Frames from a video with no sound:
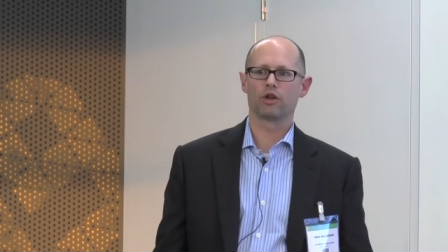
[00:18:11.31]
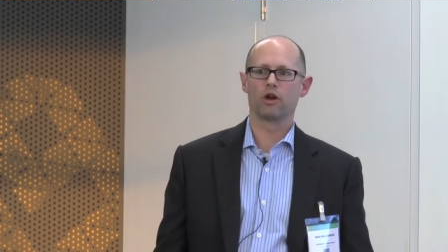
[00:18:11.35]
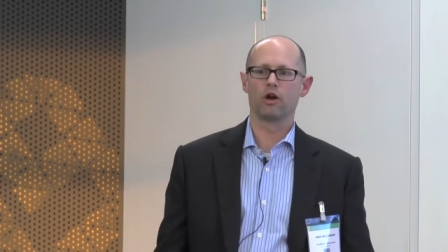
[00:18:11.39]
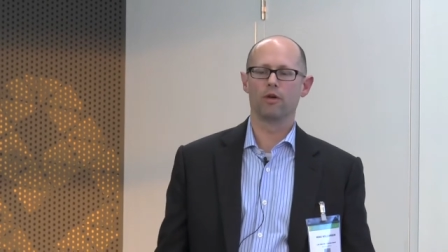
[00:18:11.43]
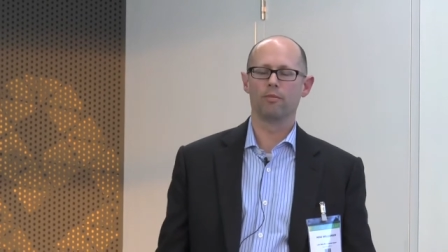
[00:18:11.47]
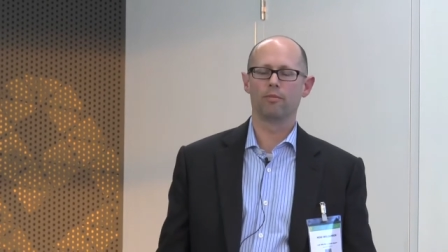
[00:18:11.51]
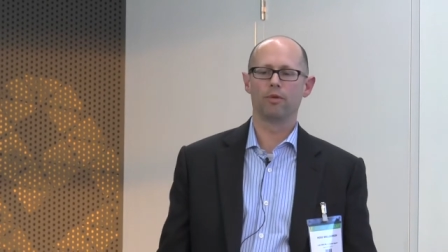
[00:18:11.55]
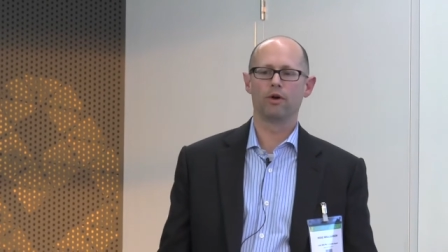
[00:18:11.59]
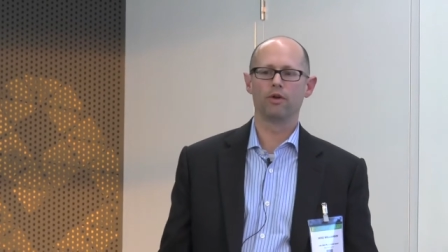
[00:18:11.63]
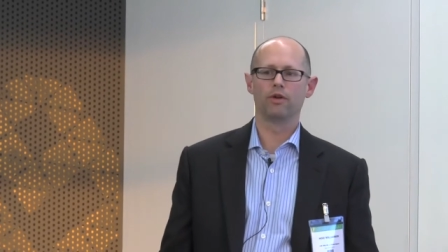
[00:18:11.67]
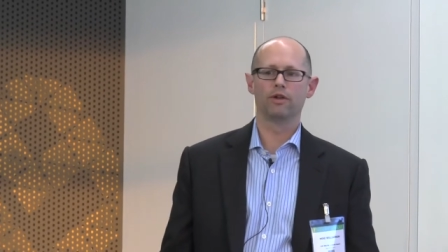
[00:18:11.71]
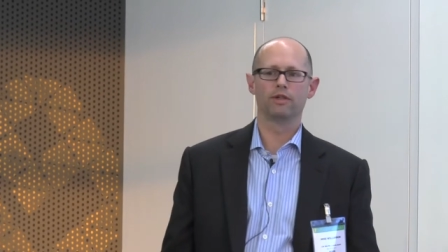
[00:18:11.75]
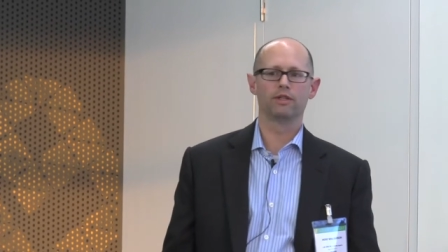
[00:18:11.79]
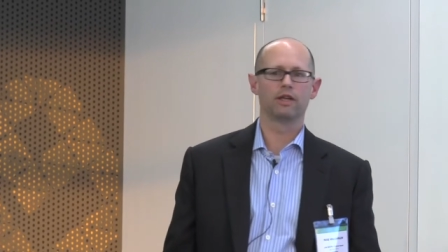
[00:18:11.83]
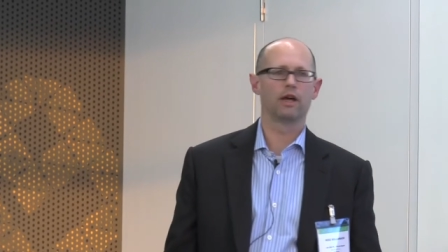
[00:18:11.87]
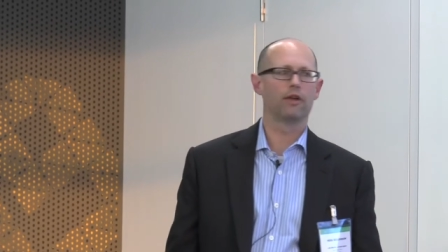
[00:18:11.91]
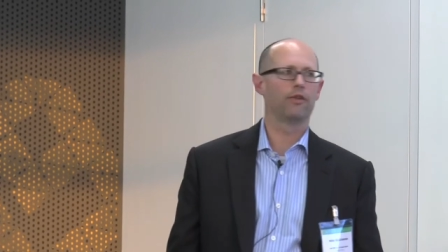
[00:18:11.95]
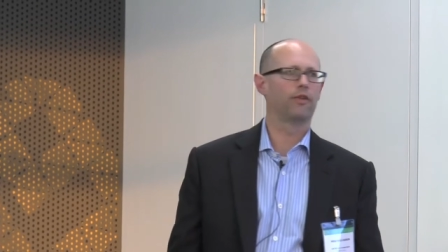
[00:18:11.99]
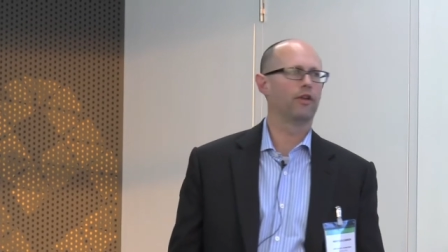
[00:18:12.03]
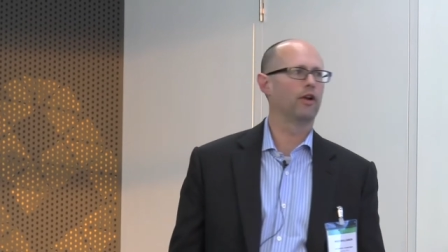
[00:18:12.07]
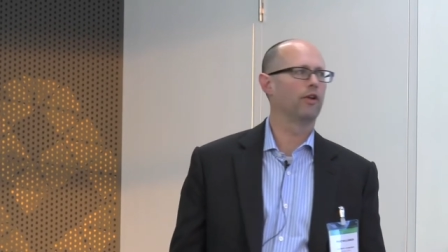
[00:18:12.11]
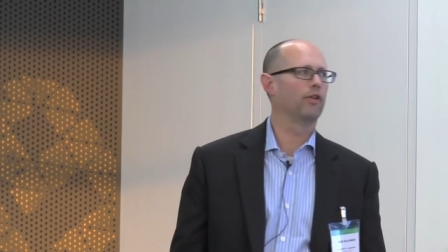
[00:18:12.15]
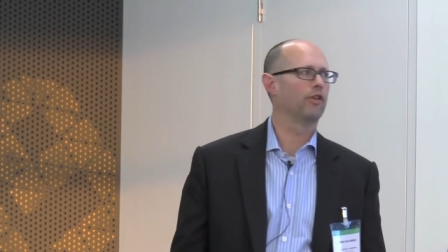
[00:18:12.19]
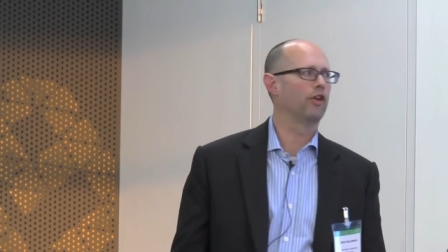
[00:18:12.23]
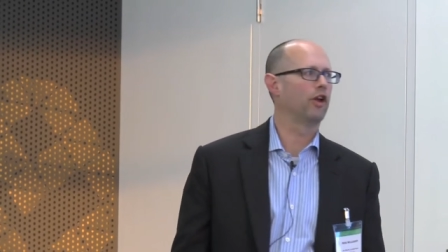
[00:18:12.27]
components
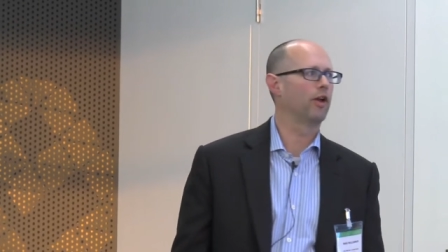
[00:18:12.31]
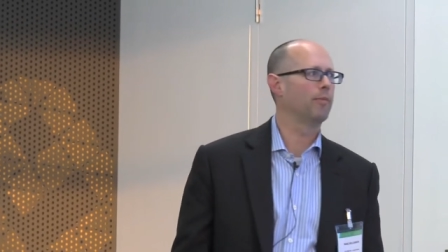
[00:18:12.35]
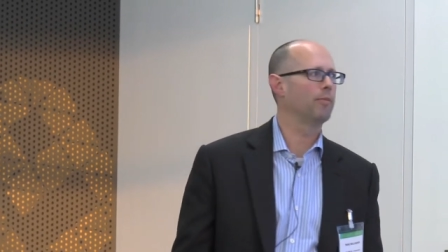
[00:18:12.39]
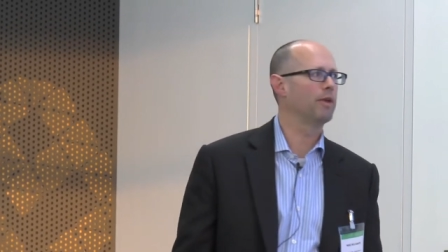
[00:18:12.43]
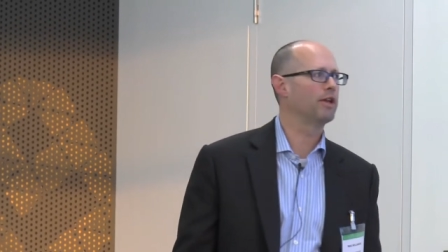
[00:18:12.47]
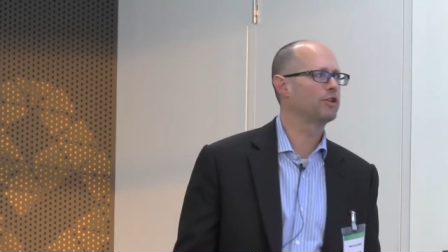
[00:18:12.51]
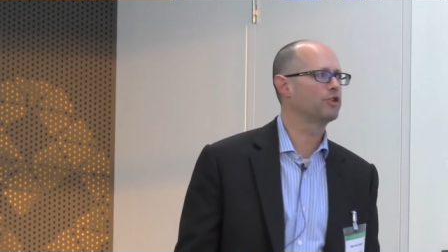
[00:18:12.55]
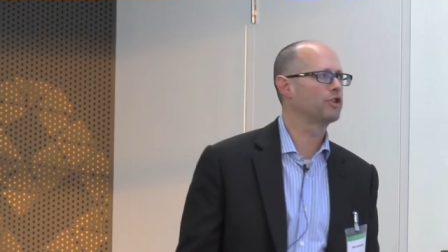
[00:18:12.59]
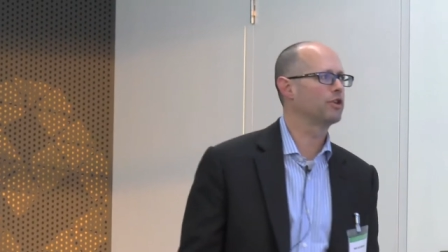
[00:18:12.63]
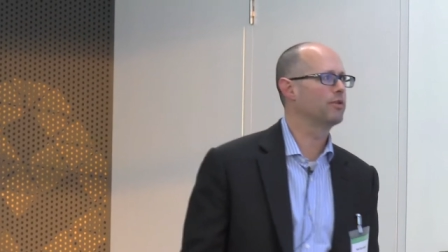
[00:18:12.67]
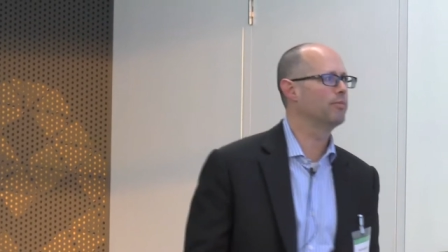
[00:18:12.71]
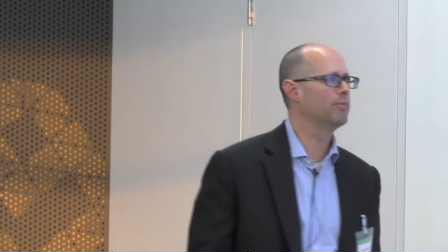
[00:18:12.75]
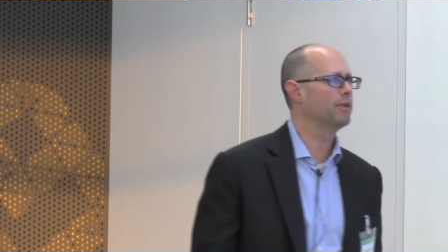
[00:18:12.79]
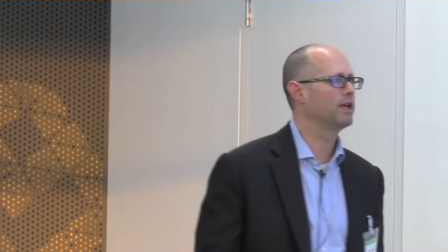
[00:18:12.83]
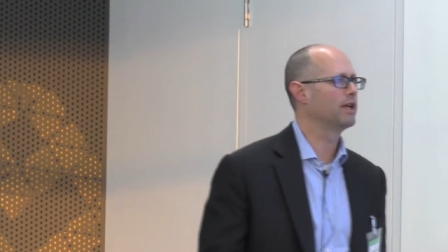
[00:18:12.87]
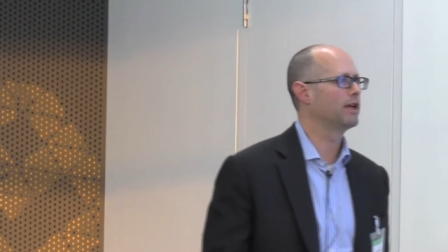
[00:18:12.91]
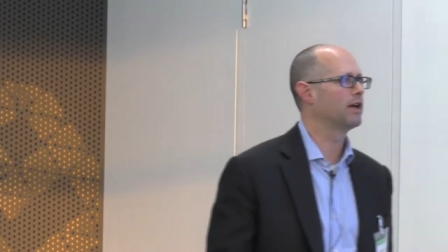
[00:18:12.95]
out there that I mentioned